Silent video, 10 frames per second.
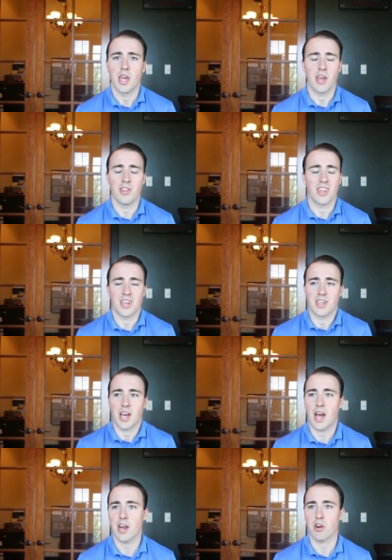in the
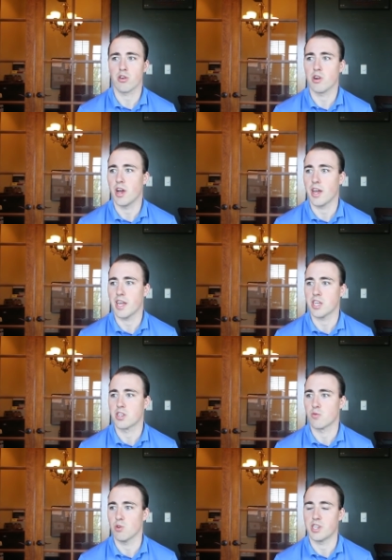entire, I
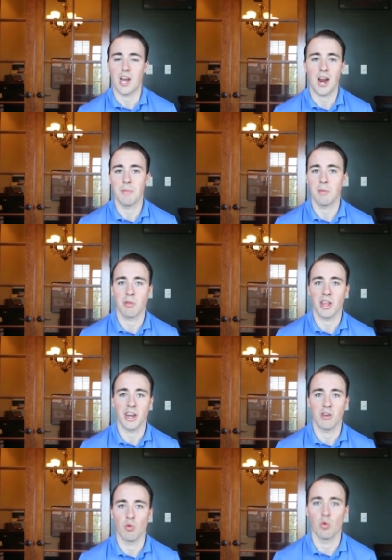guess, retirement
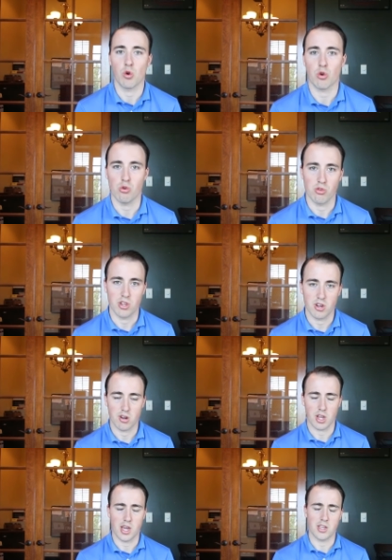planning world,
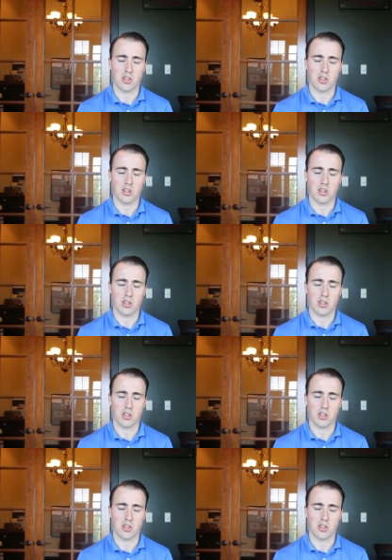okay?